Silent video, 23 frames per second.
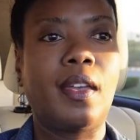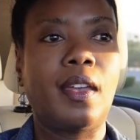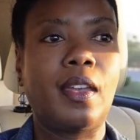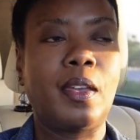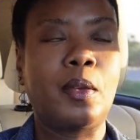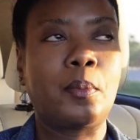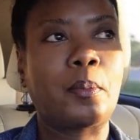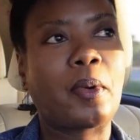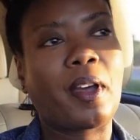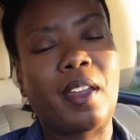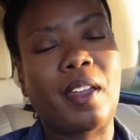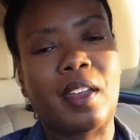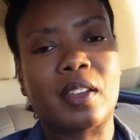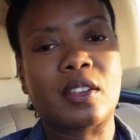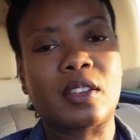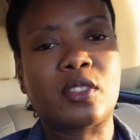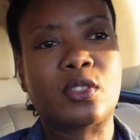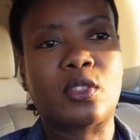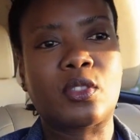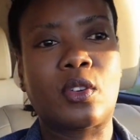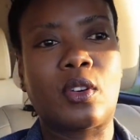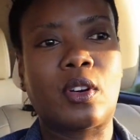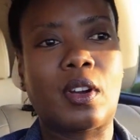And by
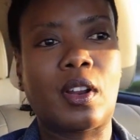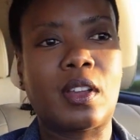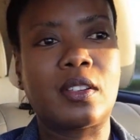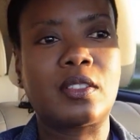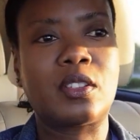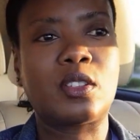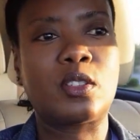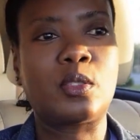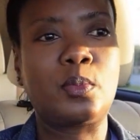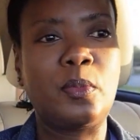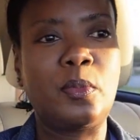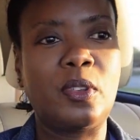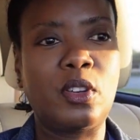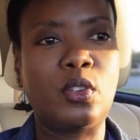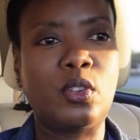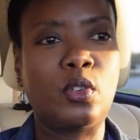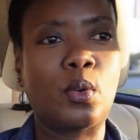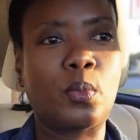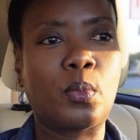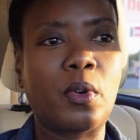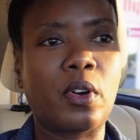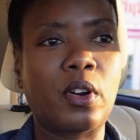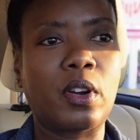external, I just mean
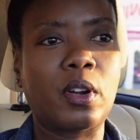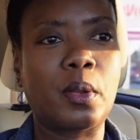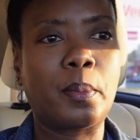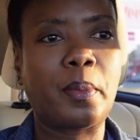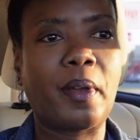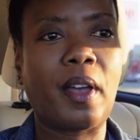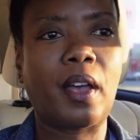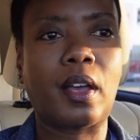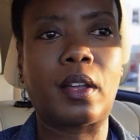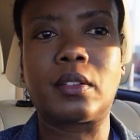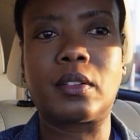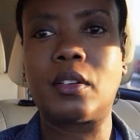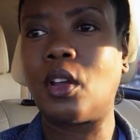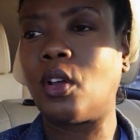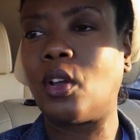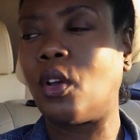you're worried about